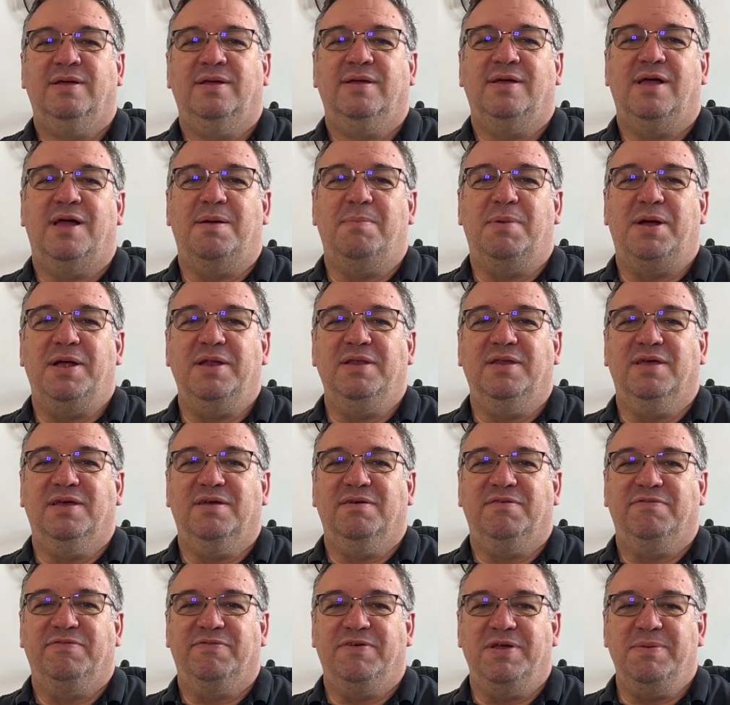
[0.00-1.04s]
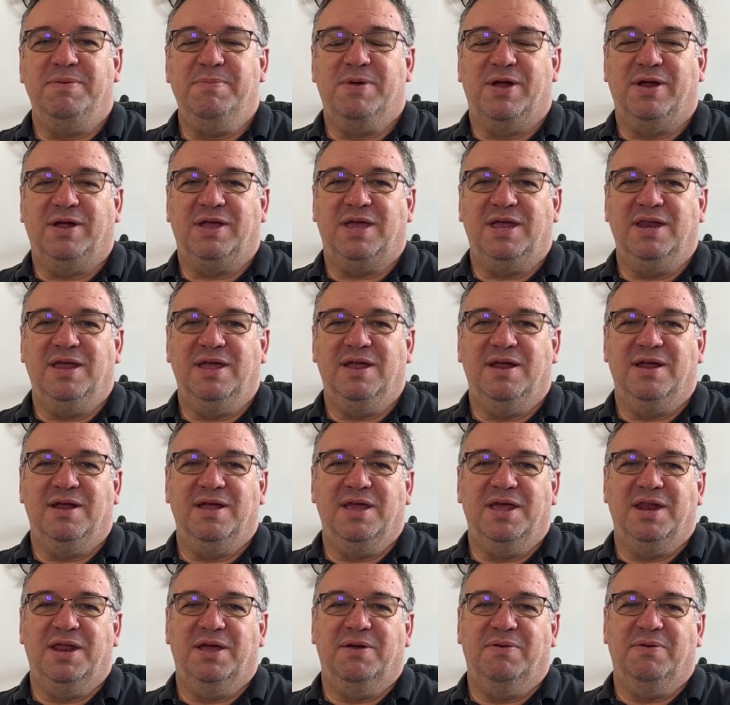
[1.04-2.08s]
I'm on the free market here.
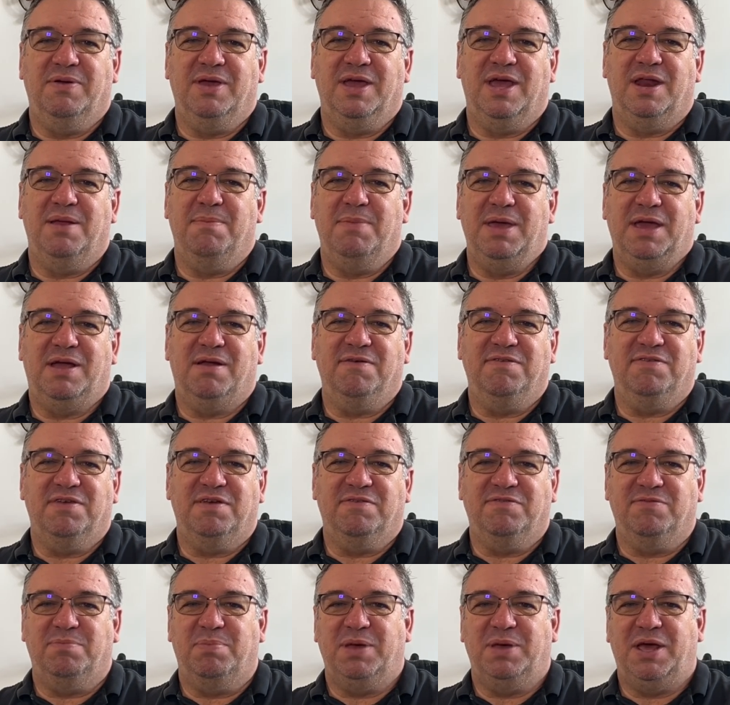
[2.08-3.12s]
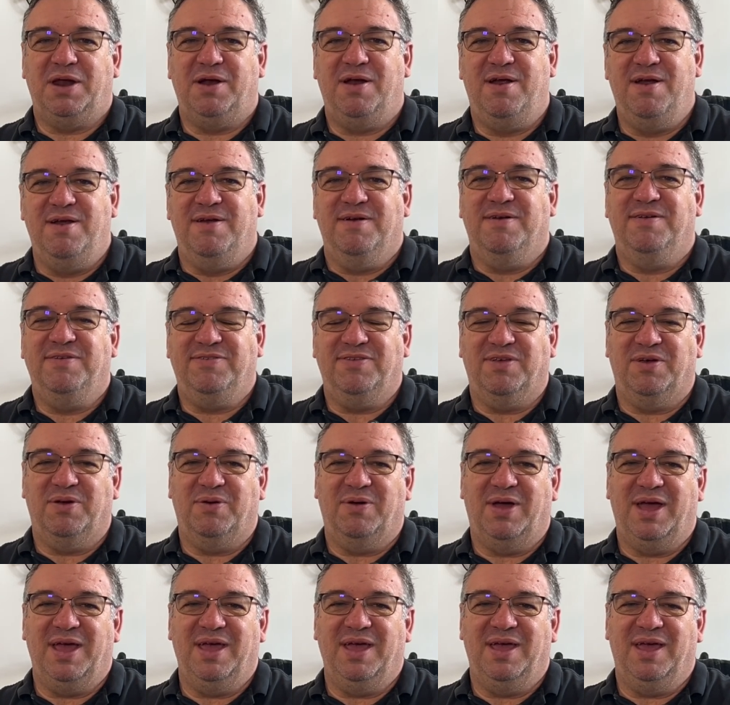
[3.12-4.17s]
We got to make ourselves better.
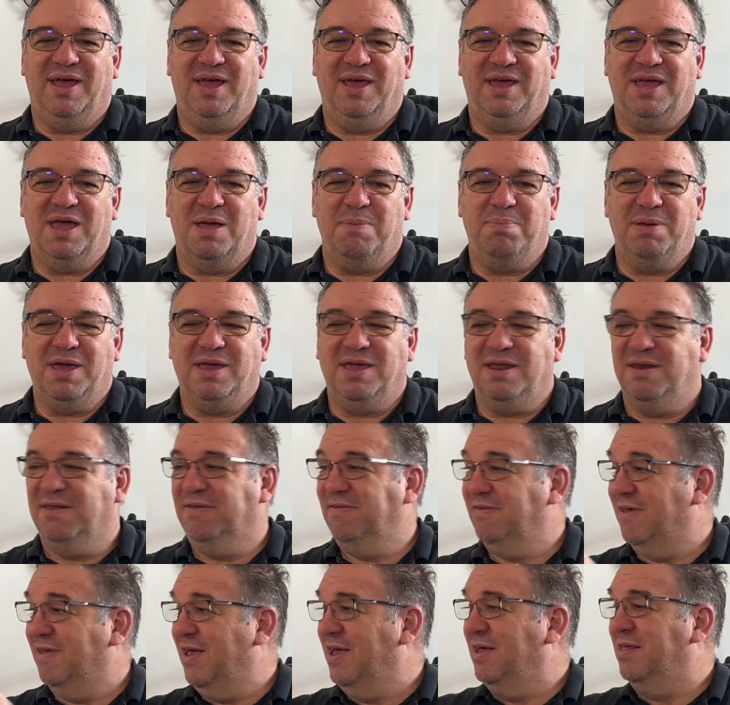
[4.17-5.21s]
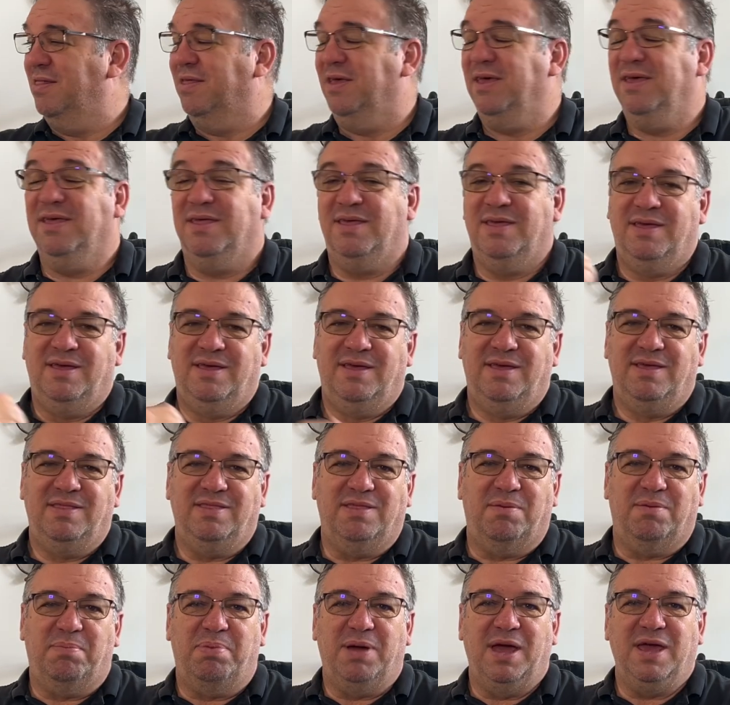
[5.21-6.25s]
So I got back into cycling.
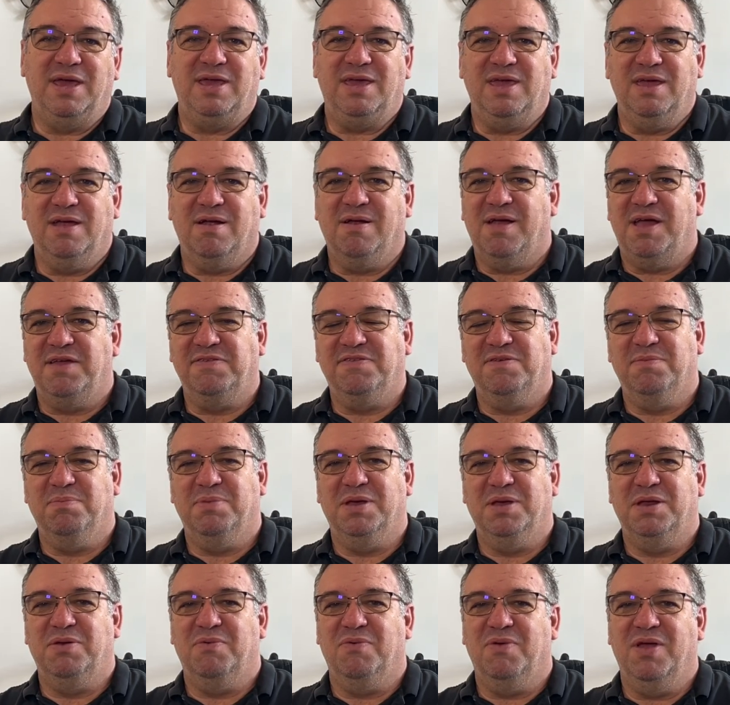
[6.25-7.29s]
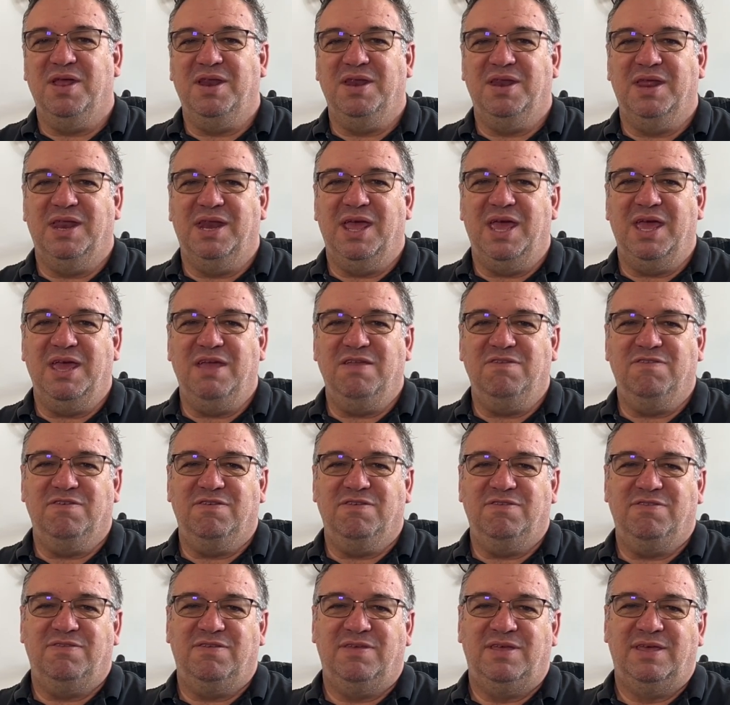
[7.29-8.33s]
The bike here hasn't been ridden in
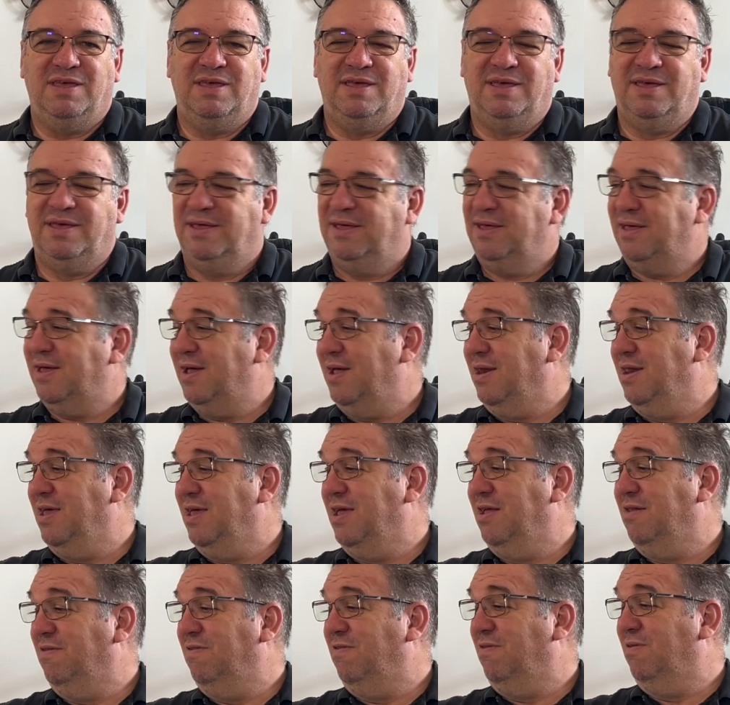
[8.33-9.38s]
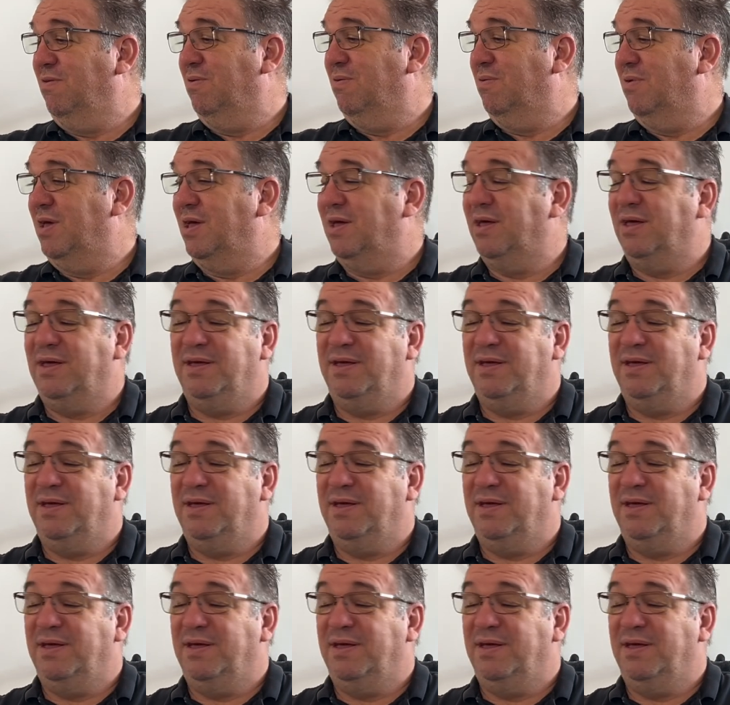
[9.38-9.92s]
ages. I need to